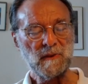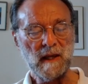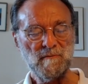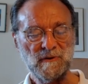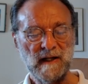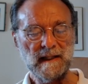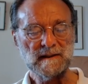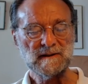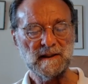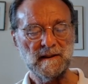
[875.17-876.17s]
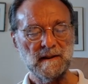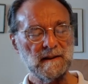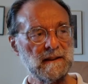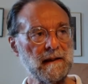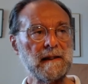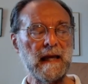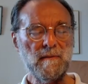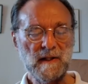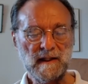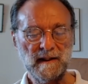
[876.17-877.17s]
temporality,
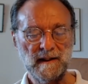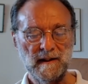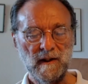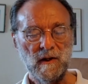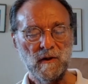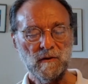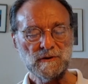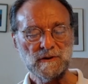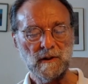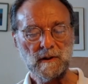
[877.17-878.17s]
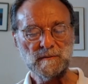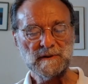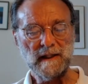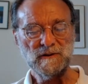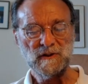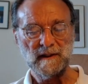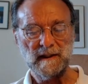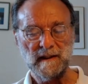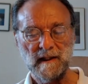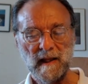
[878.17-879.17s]
chemically or circumstantially,